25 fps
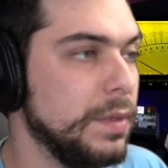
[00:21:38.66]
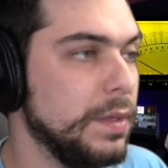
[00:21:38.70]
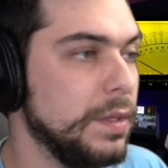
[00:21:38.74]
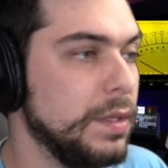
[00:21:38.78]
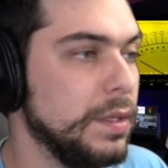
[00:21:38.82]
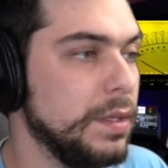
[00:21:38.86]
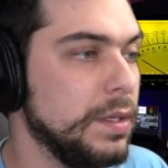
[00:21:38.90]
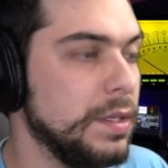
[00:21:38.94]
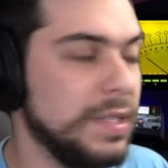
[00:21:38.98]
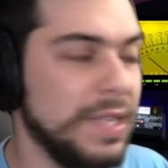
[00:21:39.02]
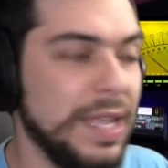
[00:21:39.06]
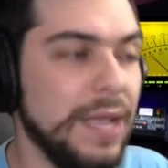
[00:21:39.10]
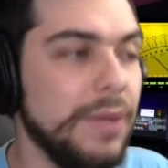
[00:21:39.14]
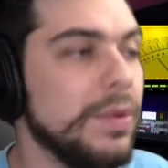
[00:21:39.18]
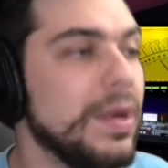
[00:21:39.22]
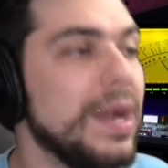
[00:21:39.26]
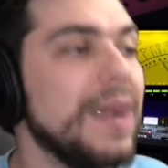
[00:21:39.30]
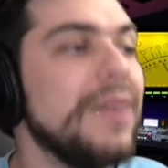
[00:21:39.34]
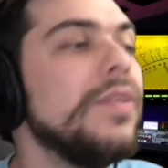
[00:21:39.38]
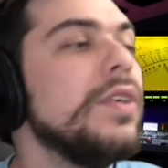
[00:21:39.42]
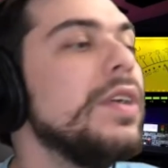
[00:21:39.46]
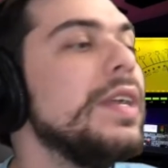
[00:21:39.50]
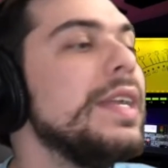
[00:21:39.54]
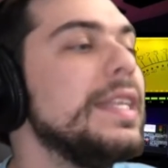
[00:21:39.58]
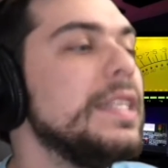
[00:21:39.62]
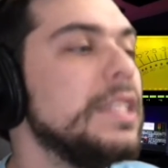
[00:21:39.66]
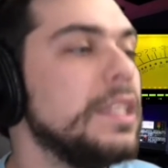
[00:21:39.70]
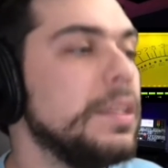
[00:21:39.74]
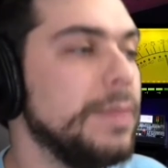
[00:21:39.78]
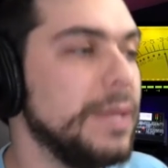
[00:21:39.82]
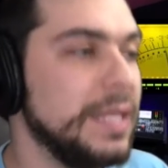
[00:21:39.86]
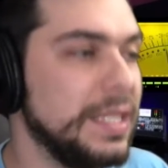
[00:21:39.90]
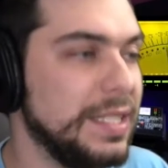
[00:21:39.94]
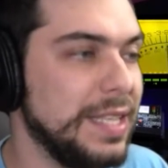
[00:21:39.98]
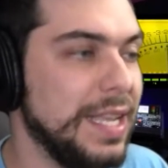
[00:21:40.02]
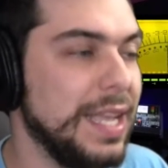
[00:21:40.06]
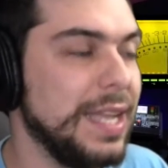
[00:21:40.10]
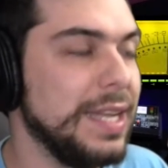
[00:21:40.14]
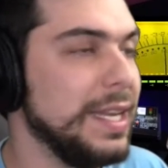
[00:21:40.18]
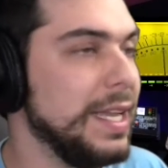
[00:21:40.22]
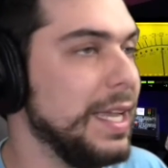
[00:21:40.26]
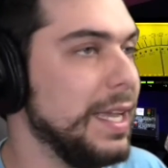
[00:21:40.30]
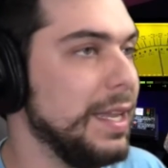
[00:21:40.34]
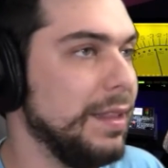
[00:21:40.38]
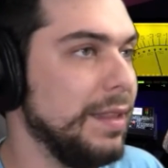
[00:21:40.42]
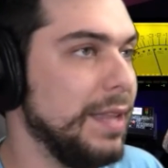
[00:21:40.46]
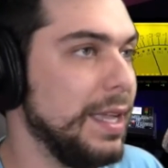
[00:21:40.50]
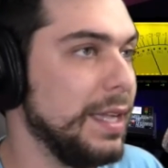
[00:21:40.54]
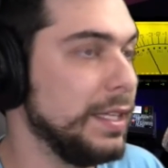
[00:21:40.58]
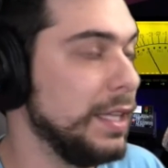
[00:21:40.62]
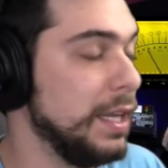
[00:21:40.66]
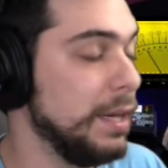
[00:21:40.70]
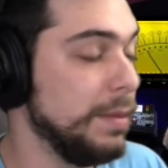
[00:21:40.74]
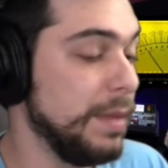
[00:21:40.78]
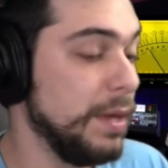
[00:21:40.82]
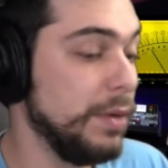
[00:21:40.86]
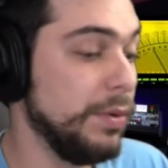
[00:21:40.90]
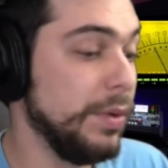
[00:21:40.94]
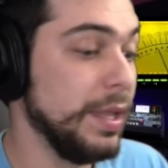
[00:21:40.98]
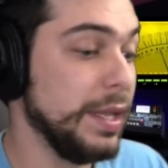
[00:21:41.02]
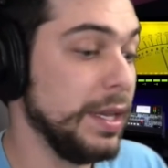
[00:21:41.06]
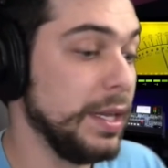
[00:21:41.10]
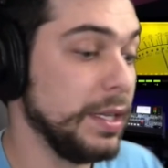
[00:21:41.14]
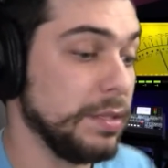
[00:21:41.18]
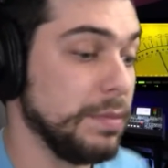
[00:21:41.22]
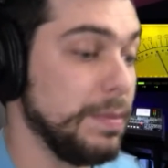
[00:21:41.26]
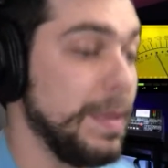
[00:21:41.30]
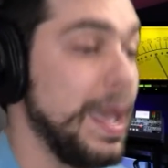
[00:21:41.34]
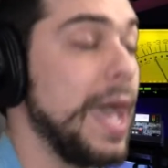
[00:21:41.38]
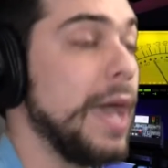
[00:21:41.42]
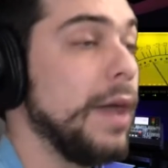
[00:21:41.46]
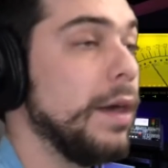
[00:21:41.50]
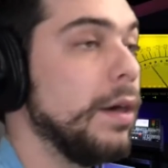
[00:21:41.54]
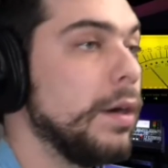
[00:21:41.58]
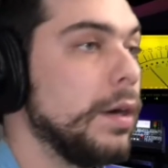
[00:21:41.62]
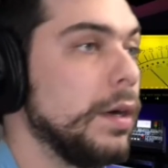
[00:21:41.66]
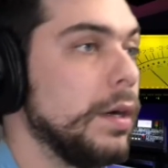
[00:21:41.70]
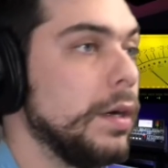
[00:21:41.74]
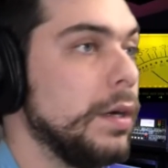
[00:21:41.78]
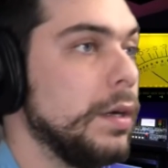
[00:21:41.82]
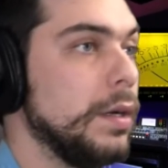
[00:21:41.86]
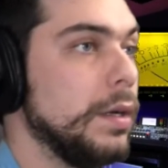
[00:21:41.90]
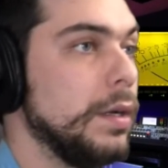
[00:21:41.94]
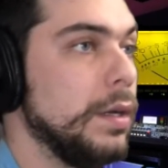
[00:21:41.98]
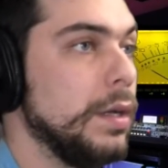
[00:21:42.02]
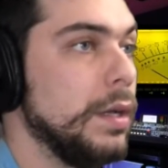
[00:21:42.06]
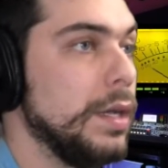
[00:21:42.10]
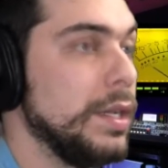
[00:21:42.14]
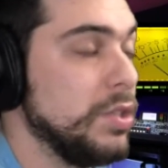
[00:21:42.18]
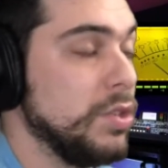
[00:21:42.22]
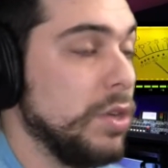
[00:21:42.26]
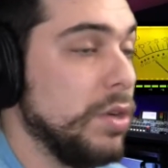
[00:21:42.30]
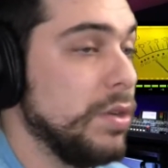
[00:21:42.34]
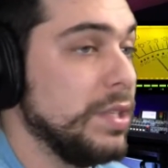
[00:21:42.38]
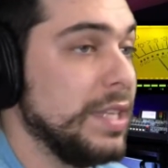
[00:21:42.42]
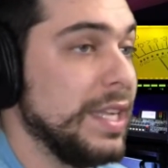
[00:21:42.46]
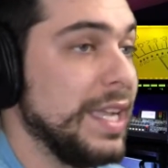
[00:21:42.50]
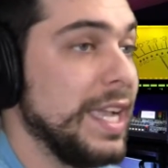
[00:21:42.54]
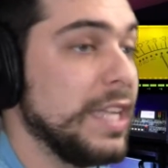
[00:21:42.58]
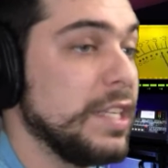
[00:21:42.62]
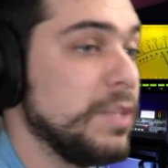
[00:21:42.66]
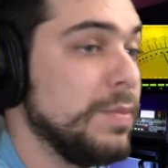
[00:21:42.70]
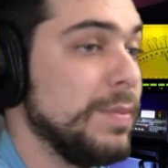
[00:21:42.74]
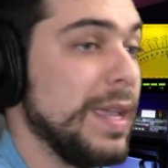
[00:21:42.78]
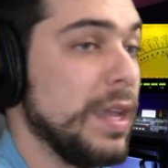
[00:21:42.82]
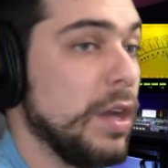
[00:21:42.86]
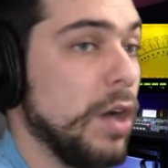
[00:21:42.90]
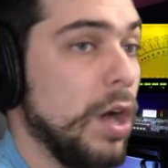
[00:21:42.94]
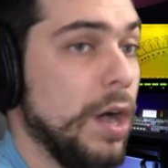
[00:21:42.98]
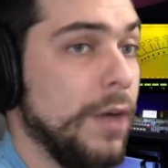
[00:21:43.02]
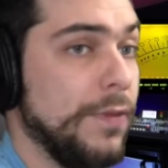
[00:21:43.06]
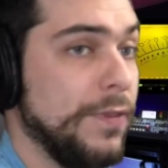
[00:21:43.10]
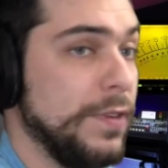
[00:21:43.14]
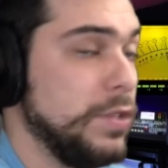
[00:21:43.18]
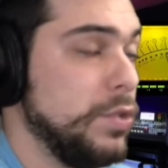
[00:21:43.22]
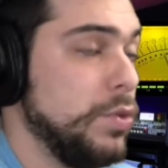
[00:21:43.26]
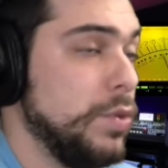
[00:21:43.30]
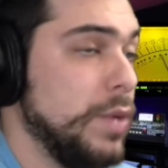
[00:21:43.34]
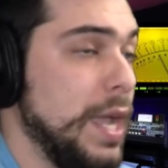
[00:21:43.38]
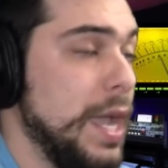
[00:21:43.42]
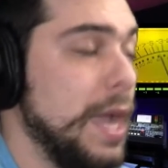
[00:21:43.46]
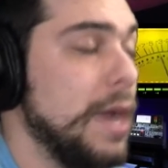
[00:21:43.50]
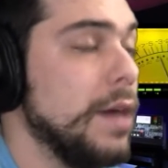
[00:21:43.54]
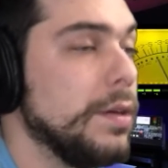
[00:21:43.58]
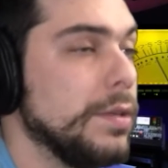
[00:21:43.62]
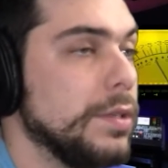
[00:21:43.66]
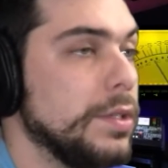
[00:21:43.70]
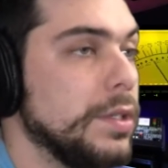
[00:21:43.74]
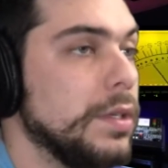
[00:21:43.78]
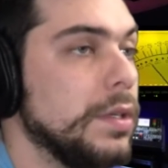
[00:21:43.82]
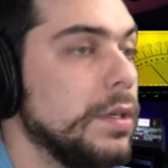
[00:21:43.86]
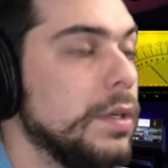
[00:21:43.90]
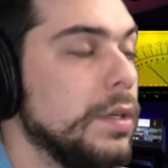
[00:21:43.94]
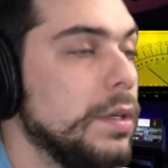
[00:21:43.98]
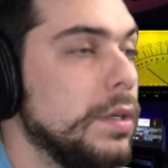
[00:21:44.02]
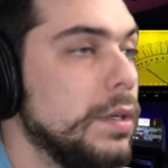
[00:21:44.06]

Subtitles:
Say whatever needs to be said to get elected. I mean, it really doesn't matter. As long as it gets me in office, who cares?